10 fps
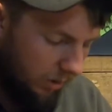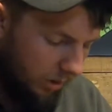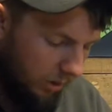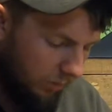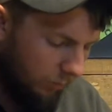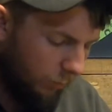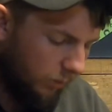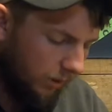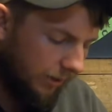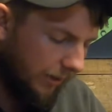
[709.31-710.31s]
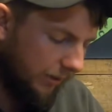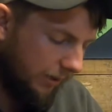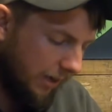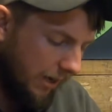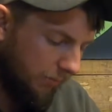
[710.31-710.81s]
One thing
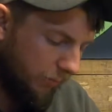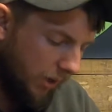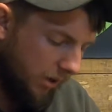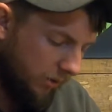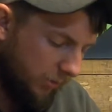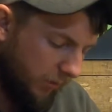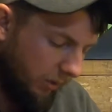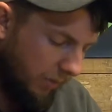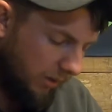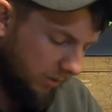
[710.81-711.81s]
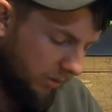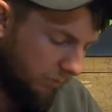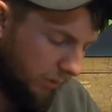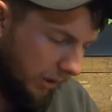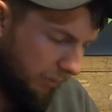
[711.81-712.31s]
that kind of bothers me about
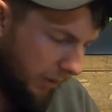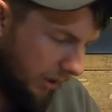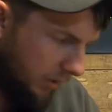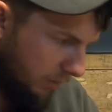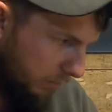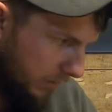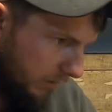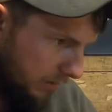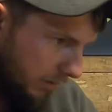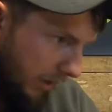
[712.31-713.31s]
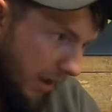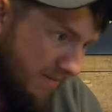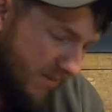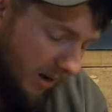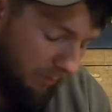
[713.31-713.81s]
some blade bait companies, and
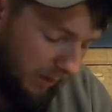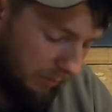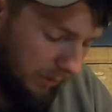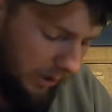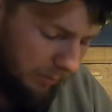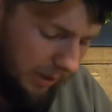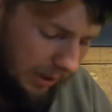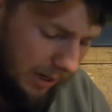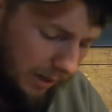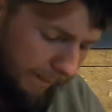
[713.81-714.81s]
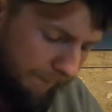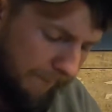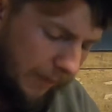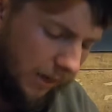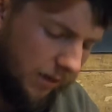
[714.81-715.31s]
I'm not a big blade bait guy,
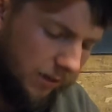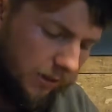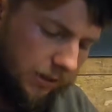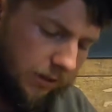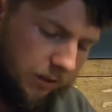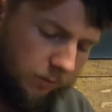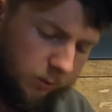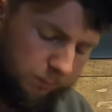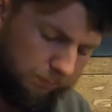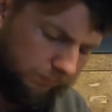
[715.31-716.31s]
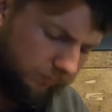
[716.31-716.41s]
however,